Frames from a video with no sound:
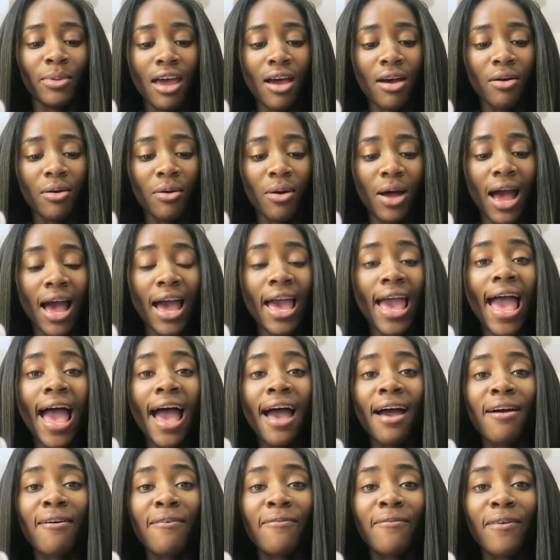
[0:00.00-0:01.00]
Now, I
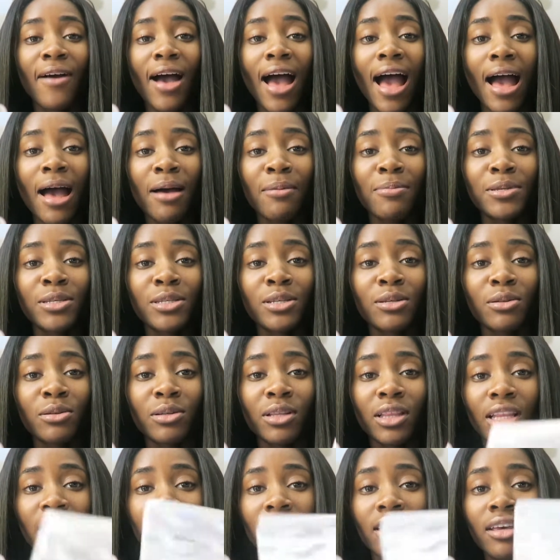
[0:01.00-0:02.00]
have
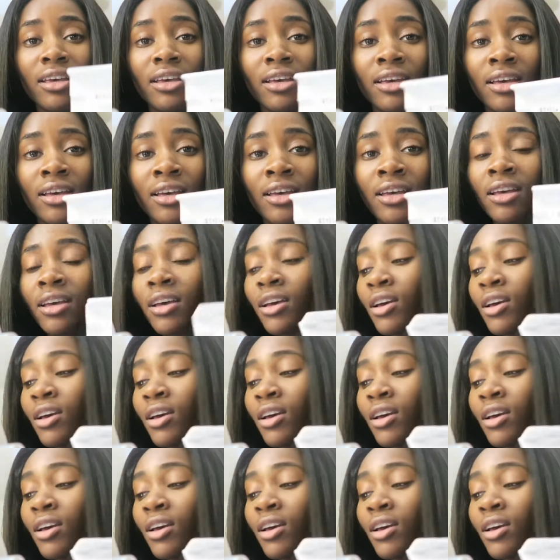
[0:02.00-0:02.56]
absolutely